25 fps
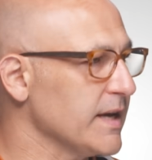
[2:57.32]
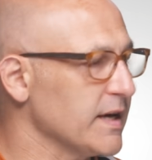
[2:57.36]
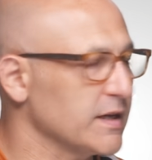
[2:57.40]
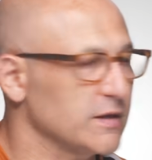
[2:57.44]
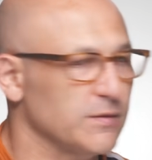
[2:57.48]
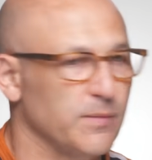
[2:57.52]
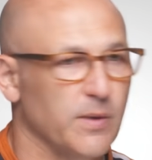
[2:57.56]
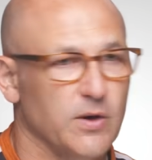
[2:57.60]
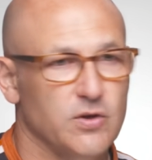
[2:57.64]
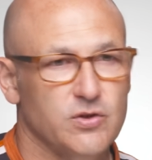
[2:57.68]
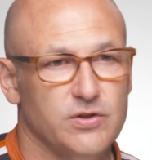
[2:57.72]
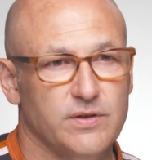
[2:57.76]

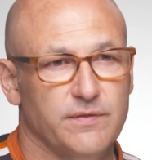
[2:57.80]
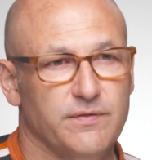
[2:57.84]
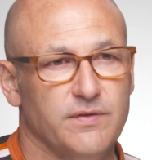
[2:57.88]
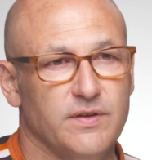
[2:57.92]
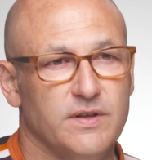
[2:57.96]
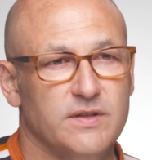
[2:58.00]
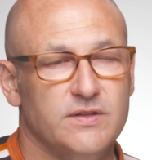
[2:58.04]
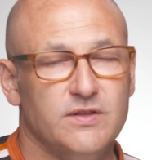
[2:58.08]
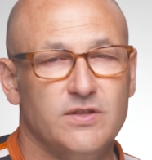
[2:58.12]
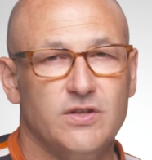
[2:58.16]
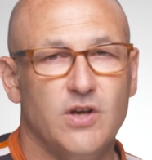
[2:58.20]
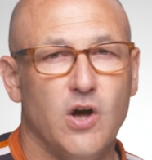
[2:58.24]
exposure for
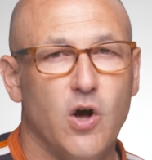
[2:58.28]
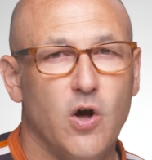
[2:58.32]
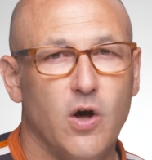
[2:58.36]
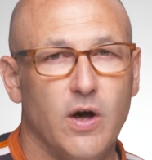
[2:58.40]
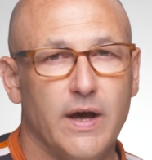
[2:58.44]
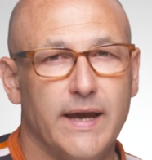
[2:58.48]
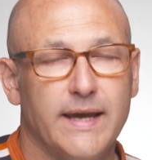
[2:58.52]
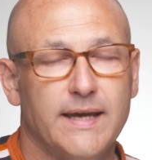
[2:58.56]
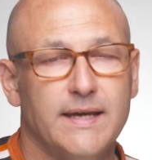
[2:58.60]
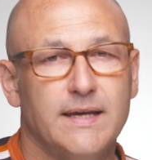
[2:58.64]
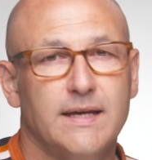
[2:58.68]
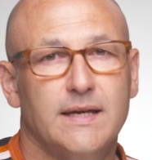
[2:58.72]
the
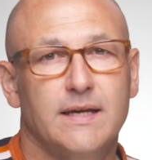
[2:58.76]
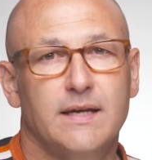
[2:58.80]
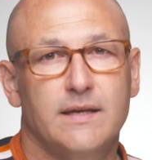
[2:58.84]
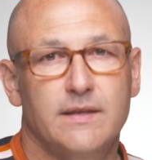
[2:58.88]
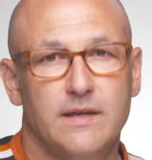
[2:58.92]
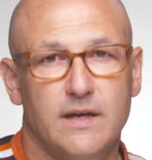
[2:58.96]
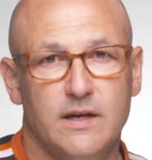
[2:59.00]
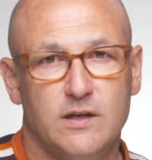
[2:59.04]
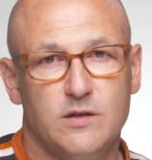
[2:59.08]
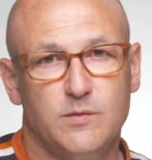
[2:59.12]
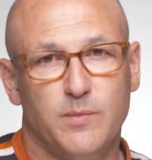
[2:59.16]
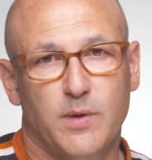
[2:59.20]
sky,
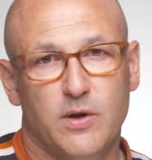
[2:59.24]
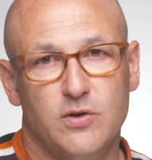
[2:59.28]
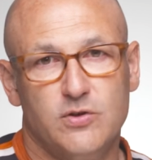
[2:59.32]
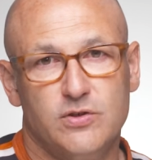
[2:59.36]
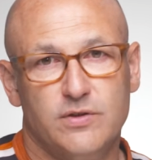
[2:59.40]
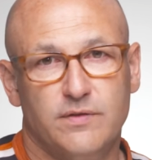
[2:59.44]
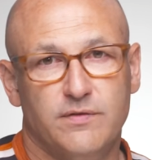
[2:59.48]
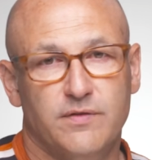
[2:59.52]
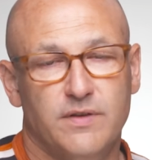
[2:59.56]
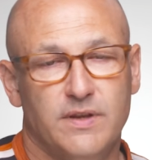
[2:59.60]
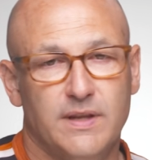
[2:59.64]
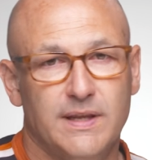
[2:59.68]
the
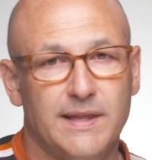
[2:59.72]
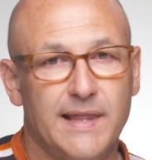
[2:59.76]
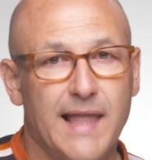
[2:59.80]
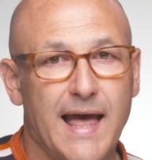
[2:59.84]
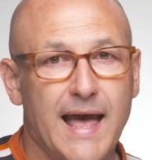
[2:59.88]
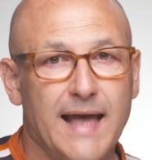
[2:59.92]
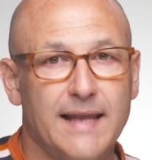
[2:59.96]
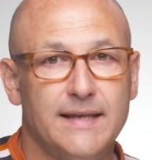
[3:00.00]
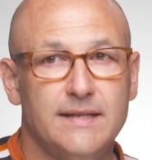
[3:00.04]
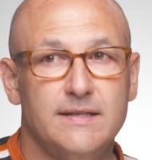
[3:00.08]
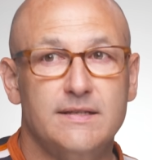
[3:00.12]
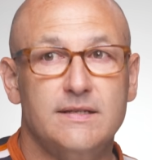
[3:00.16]
exposure for the
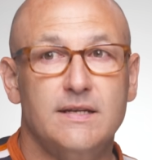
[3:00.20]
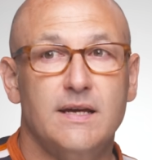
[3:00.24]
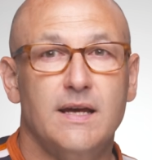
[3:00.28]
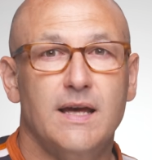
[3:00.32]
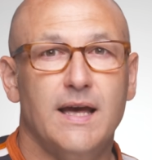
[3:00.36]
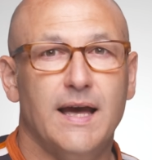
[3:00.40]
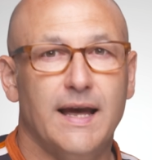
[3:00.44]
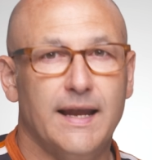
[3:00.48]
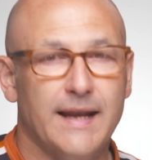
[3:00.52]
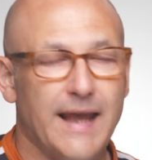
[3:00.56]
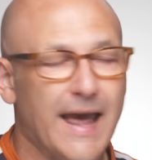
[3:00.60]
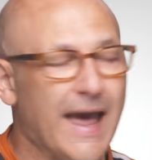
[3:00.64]
land,
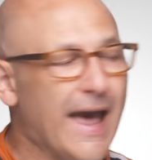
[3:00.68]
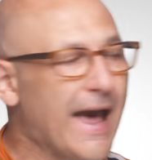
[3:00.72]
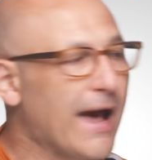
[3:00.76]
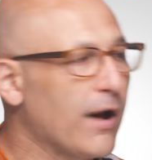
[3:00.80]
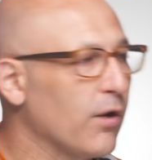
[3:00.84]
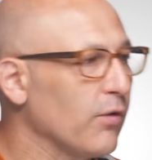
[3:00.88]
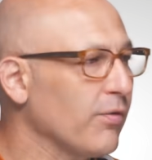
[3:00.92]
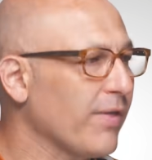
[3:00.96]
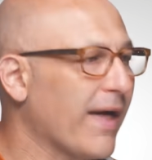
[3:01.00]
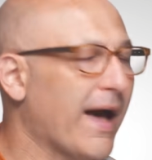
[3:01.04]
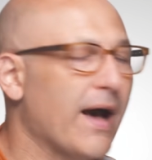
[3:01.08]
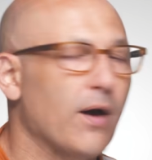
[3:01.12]
and
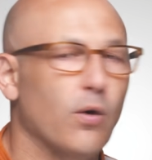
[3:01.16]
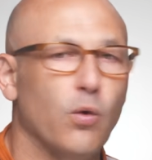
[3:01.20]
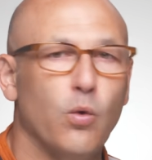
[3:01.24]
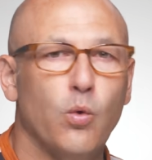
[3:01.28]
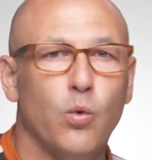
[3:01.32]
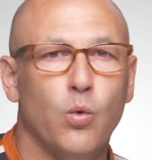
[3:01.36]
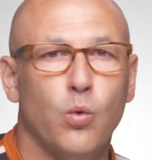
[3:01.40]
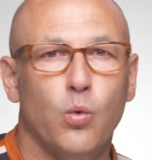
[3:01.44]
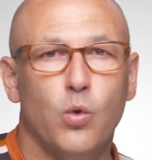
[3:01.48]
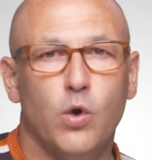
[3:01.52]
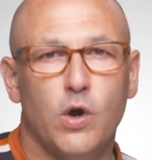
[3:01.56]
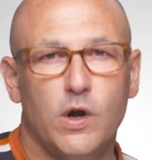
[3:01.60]
how that all